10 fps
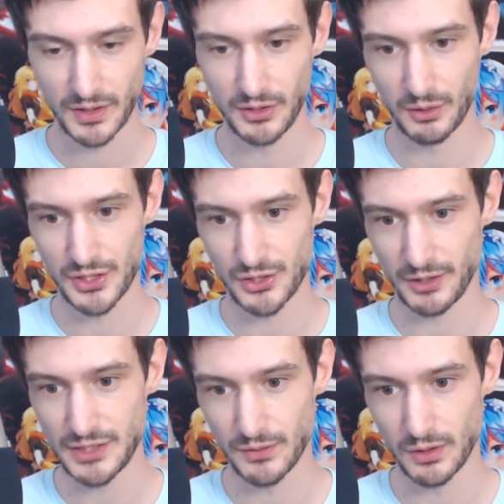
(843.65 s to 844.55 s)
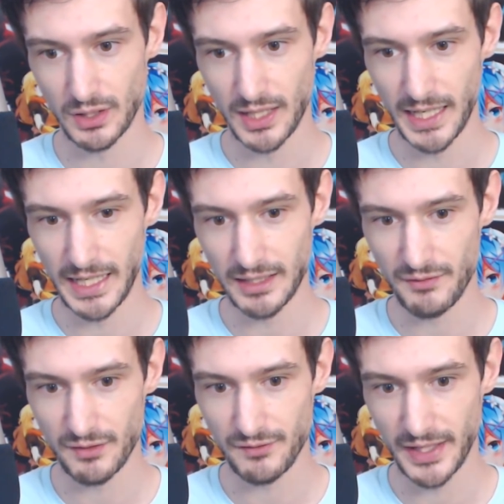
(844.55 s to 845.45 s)
You're disgraceful. I love
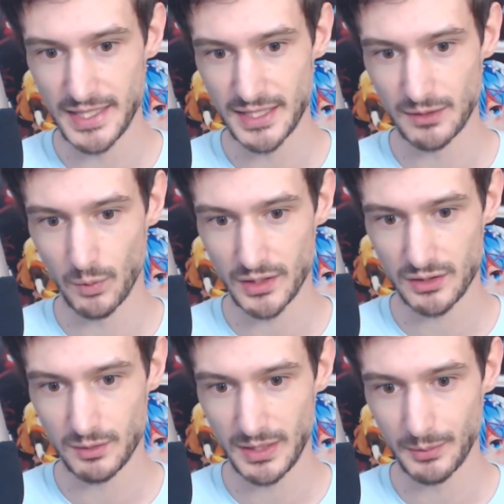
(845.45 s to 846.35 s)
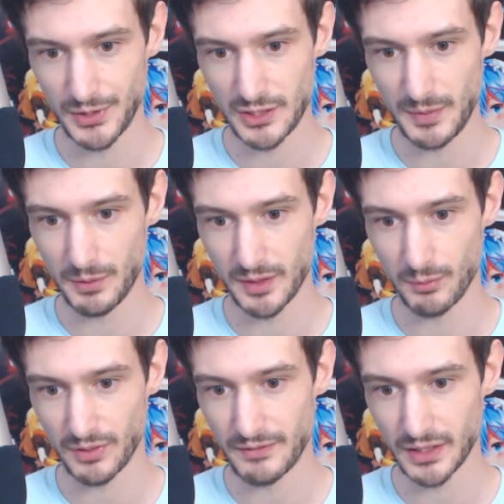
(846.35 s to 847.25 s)
the fans and want to be able to speak with them
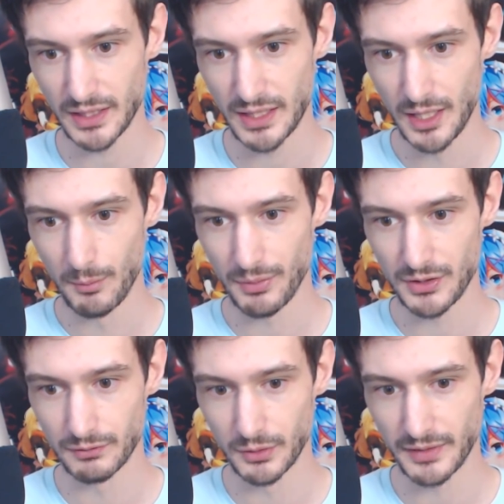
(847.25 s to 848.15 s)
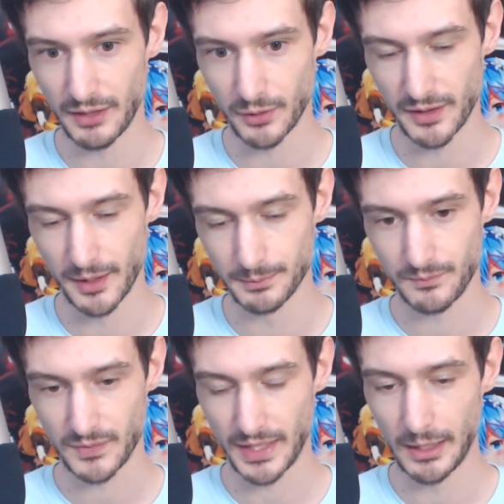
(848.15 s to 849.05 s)
privately, but you've ruined that for them.
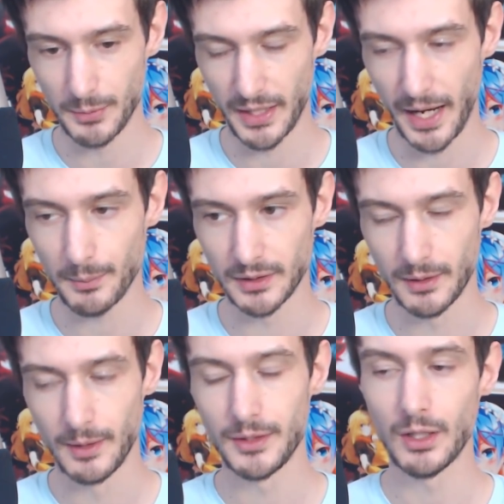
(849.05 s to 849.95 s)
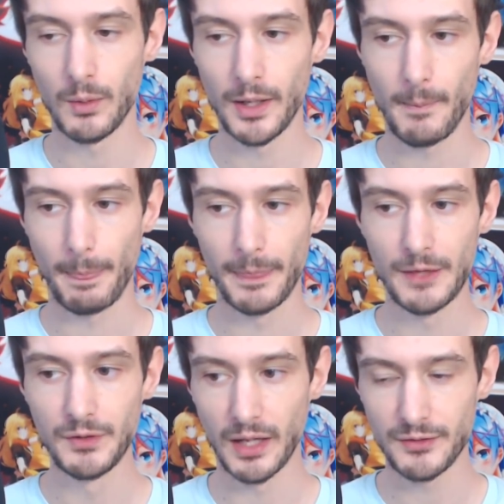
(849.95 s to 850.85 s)
I hope you're happy. You know what?
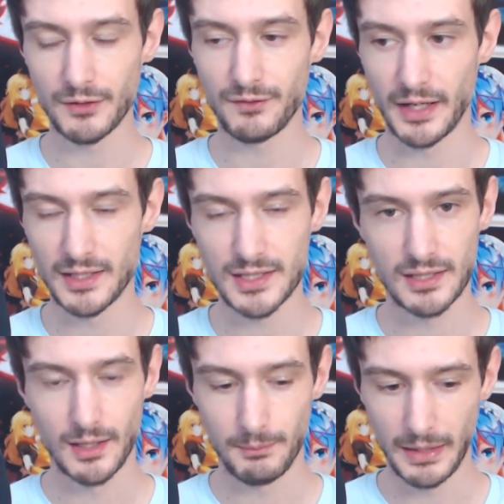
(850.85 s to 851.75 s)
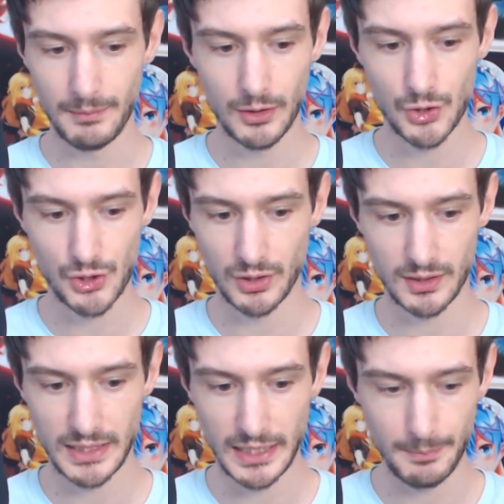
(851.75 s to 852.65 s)
If you love your fans, maybe you
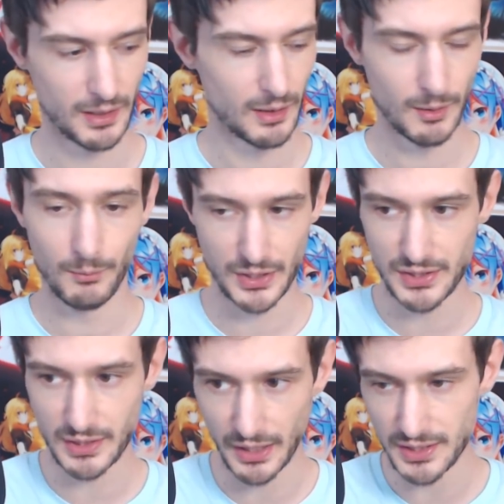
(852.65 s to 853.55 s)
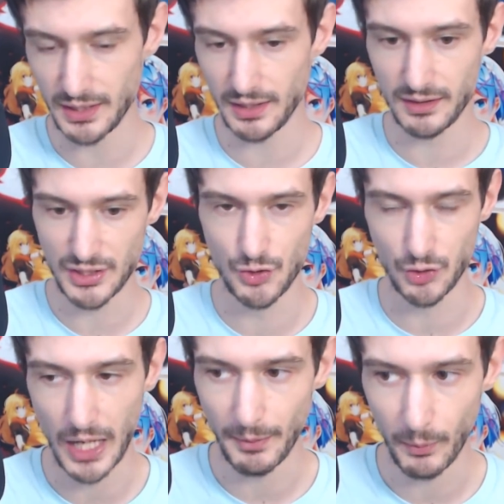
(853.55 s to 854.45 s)
shouldn't keep discussing this
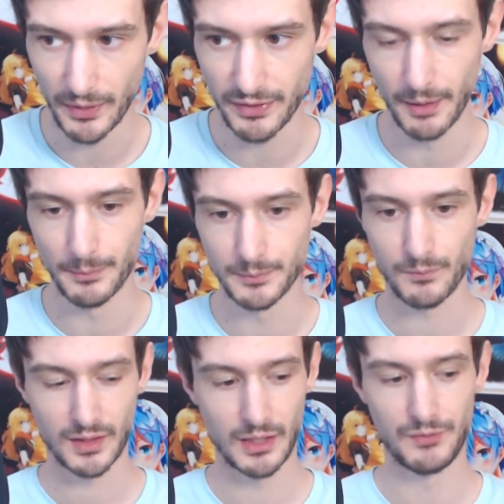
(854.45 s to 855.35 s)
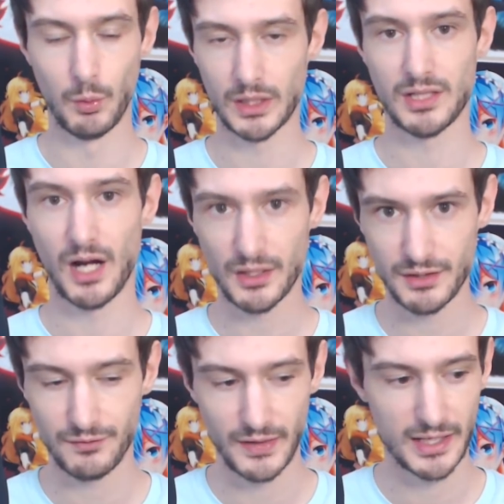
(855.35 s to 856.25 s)
drama with them. If you want to talk to
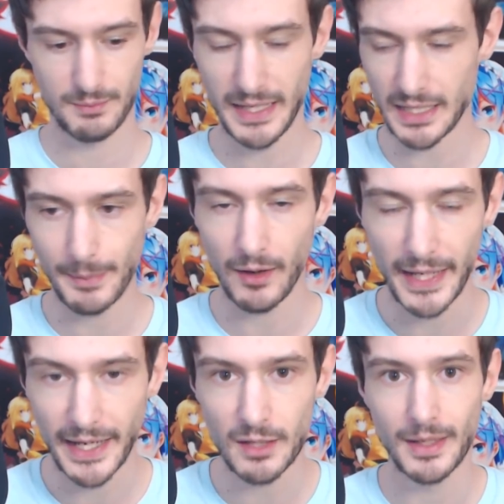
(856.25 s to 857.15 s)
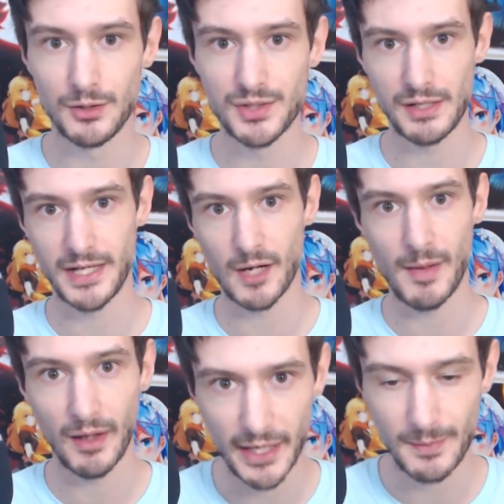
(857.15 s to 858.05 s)
your fans, make it about anime. You say you care
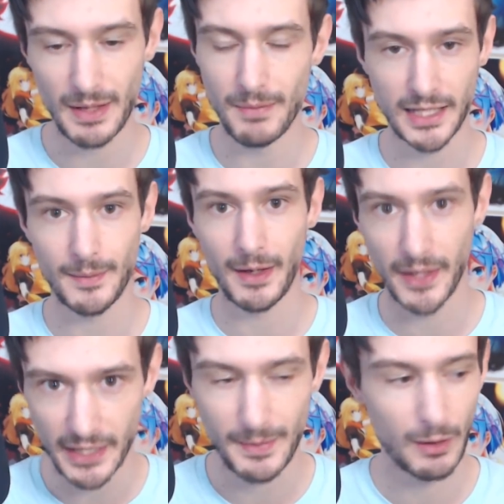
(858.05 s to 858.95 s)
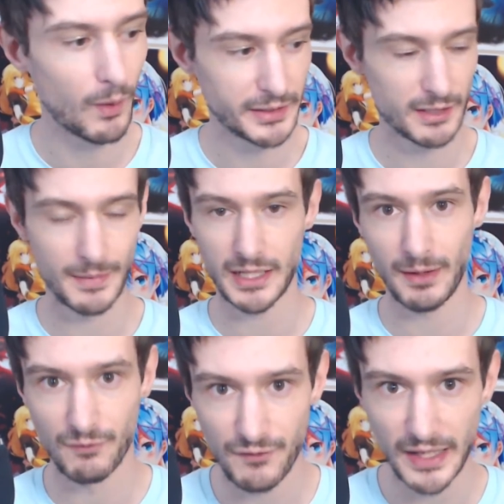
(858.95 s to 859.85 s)
about anime, make it about anime. Why do you got to make it
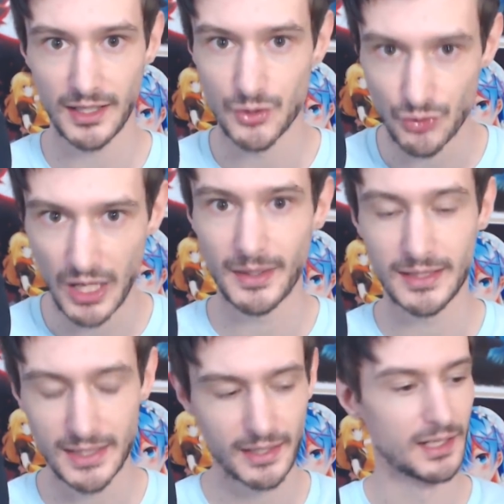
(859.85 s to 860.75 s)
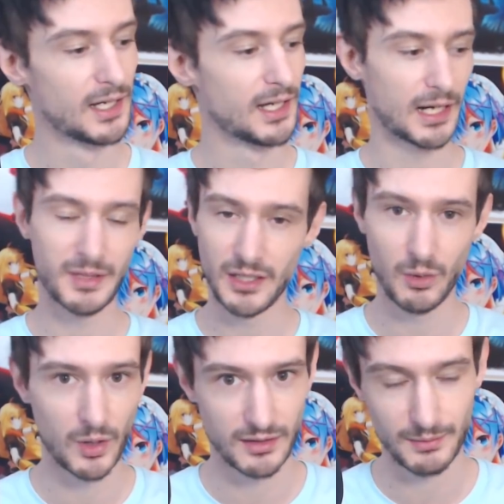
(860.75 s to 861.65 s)
about Vic and drama again? And I'm getting
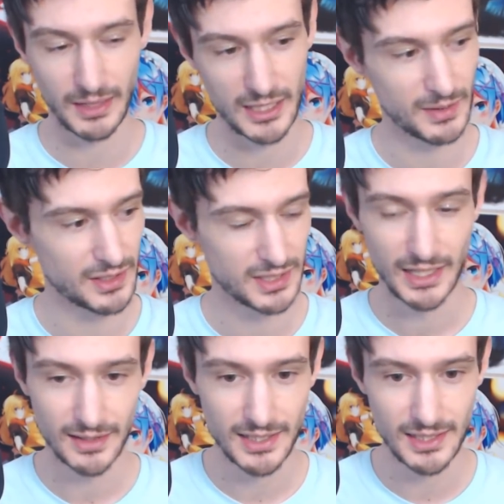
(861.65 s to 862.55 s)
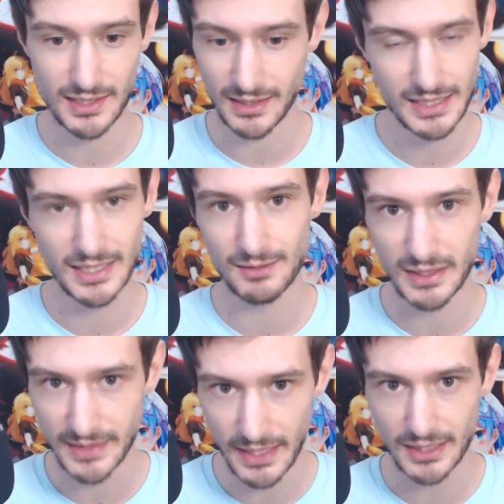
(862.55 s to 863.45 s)
worked up, guys, because this is this is
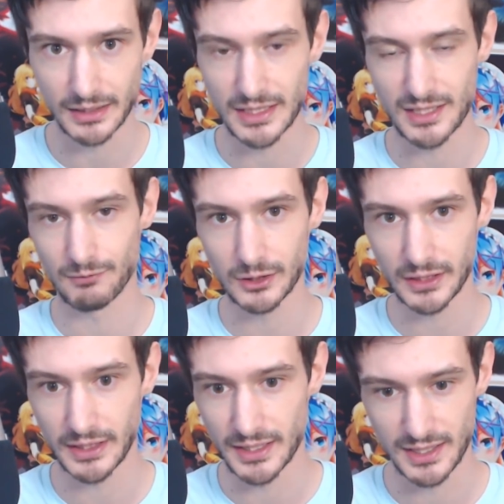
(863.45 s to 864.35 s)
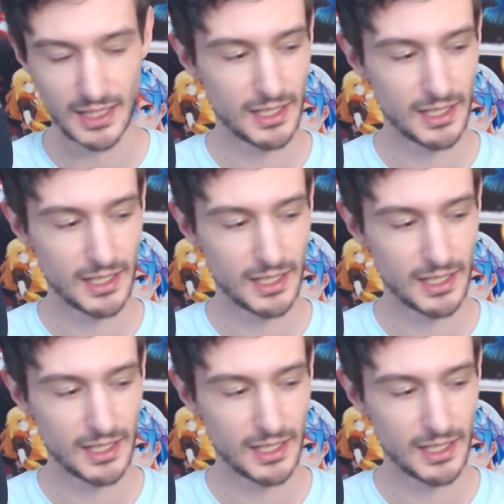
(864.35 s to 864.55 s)
ridiculous. It really is.